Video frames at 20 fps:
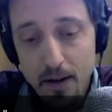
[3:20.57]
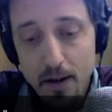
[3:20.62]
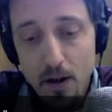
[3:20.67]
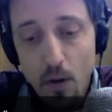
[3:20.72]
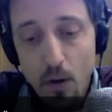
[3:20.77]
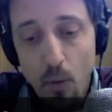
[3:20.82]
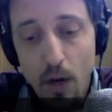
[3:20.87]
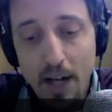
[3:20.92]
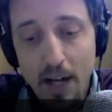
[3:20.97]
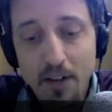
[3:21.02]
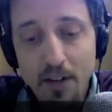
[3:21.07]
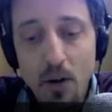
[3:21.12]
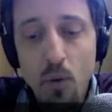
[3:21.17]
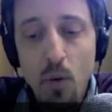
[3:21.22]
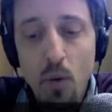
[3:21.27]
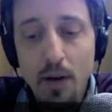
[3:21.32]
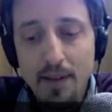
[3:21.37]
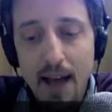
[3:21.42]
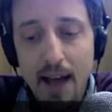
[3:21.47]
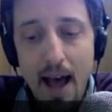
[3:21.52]
What I don't
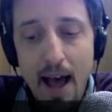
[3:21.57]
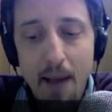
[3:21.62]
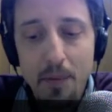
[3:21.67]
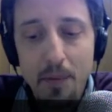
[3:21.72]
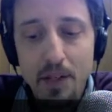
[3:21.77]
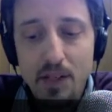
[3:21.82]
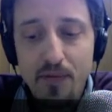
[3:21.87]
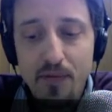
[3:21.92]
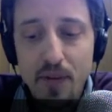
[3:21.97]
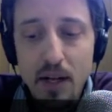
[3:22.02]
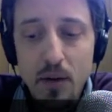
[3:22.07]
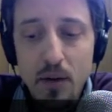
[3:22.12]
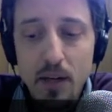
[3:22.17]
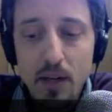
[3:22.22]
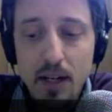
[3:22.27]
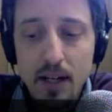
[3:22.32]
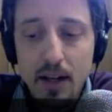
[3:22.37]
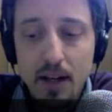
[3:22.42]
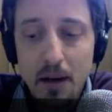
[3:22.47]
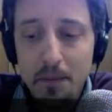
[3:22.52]
want to happen is for you to
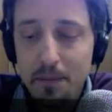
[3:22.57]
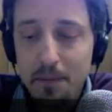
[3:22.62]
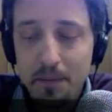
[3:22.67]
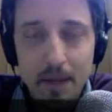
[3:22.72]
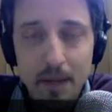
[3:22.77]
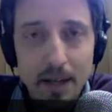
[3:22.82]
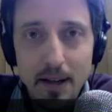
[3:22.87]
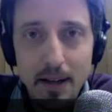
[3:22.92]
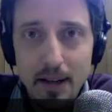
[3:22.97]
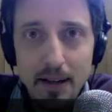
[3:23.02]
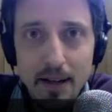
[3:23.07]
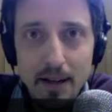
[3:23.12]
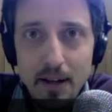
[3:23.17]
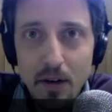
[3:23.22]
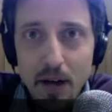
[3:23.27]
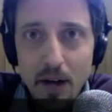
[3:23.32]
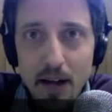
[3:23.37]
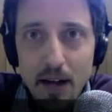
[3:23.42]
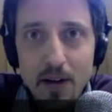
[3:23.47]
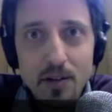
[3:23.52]
come,
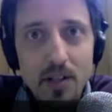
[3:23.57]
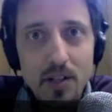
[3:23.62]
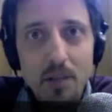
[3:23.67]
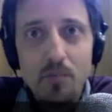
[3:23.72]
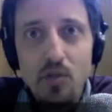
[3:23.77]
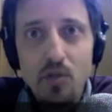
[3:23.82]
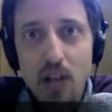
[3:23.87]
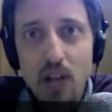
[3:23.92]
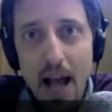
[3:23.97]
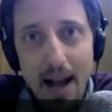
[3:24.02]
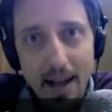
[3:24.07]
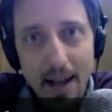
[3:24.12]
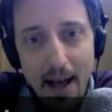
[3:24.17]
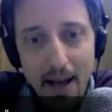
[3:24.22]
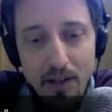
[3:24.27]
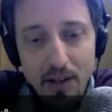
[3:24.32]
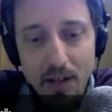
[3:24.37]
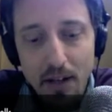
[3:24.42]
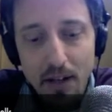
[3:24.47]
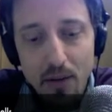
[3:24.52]
hear some
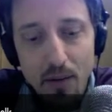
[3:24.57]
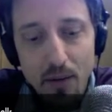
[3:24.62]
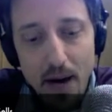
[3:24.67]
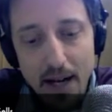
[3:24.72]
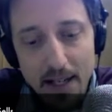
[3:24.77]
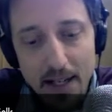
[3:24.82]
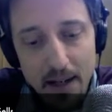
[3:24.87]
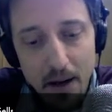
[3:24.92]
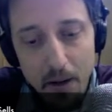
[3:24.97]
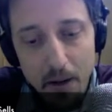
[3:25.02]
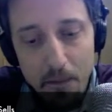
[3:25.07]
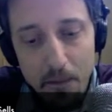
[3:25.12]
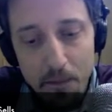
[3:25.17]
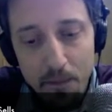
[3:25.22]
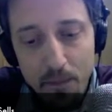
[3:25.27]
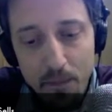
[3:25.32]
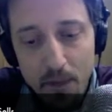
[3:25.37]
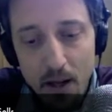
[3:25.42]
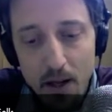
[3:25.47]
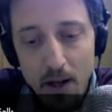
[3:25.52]
jackass on the radio
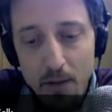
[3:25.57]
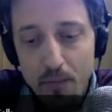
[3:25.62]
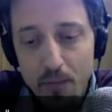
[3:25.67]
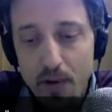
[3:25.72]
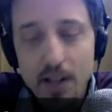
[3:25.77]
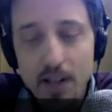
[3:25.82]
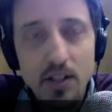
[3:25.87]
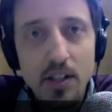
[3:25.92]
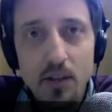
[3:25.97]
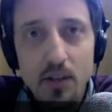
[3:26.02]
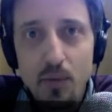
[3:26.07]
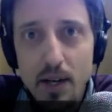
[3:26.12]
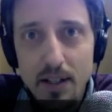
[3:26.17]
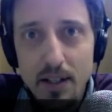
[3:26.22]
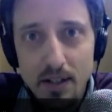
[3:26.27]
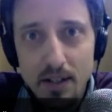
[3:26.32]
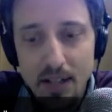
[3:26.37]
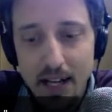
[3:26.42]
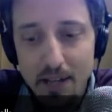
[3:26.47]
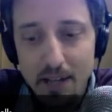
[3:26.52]
preaching the real
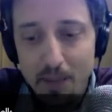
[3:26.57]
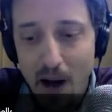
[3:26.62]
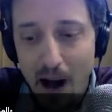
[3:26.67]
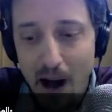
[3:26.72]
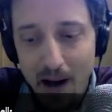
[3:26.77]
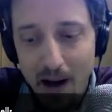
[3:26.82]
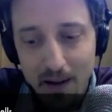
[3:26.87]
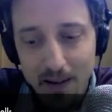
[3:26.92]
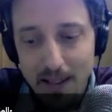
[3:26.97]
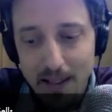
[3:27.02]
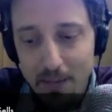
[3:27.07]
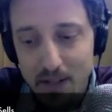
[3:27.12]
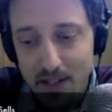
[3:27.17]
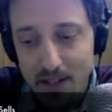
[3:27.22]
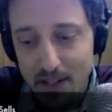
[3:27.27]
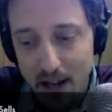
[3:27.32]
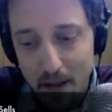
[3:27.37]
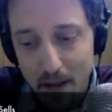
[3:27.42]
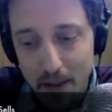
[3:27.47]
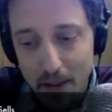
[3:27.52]
estate apocalypse is
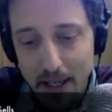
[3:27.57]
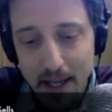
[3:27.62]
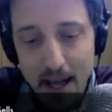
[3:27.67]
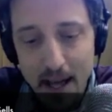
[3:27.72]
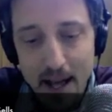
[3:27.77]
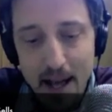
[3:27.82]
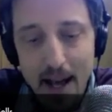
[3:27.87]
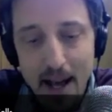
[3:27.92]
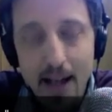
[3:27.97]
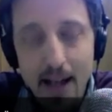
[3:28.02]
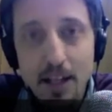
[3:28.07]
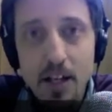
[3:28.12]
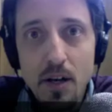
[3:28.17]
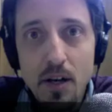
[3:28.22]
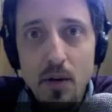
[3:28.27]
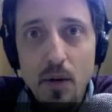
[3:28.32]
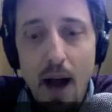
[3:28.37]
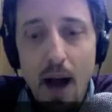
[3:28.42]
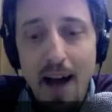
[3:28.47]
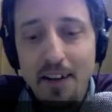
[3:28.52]
coming, and
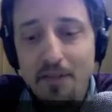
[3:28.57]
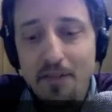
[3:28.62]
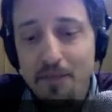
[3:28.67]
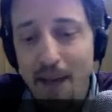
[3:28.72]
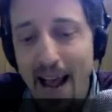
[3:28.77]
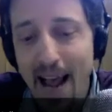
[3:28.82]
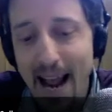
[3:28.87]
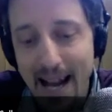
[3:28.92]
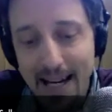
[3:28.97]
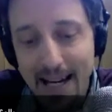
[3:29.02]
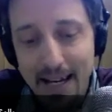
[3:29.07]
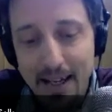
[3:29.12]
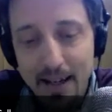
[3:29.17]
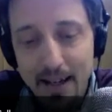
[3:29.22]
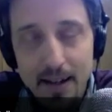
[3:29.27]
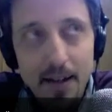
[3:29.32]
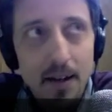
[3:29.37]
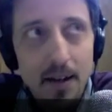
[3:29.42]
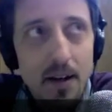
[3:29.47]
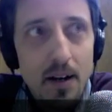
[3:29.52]
you, out of panic,
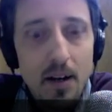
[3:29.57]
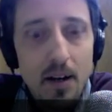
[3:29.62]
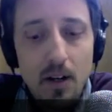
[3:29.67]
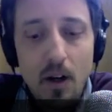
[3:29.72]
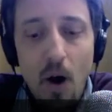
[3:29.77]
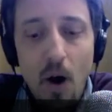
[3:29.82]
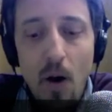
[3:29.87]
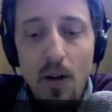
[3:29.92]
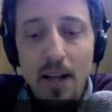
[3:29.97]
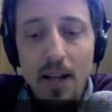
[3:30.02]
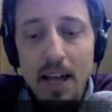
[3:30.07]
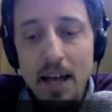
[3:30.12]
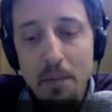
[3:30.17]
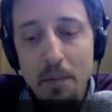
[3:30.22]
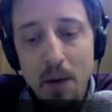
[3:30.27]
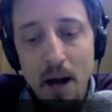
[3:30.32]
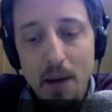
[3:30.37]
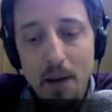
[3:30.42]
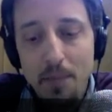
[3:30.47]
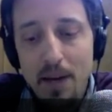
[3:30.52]
call him
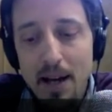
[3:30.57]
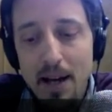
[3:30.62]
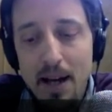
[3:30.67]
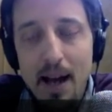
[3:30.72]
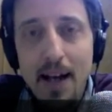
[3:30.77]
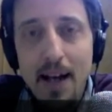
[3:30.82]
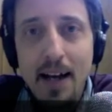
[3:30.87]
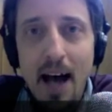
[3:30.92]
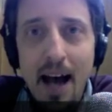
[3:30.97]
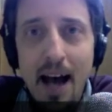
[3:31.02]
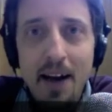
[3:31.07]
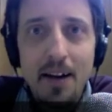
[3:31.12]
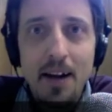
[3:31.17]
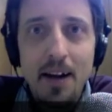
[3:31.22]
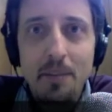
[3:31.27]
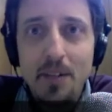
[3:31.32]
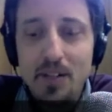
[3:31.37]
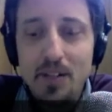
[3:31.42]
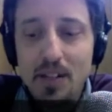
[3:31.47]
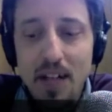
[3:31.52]
up and hire
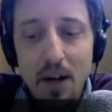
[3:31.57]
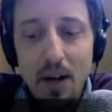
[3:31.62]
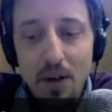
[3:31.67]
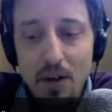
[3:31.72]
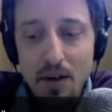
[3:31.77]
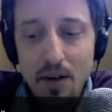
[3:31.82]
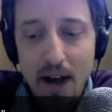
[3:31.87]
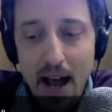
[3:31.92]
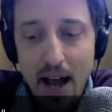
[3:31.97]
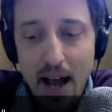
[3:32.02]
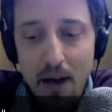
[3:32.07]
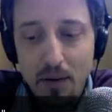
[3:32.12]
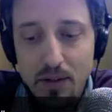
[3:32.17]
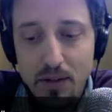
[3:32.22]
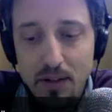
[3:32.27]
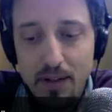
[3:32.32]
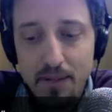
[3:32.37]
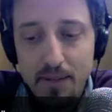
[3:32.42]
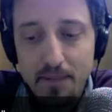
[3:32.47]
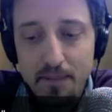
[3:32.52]
him to sell your house.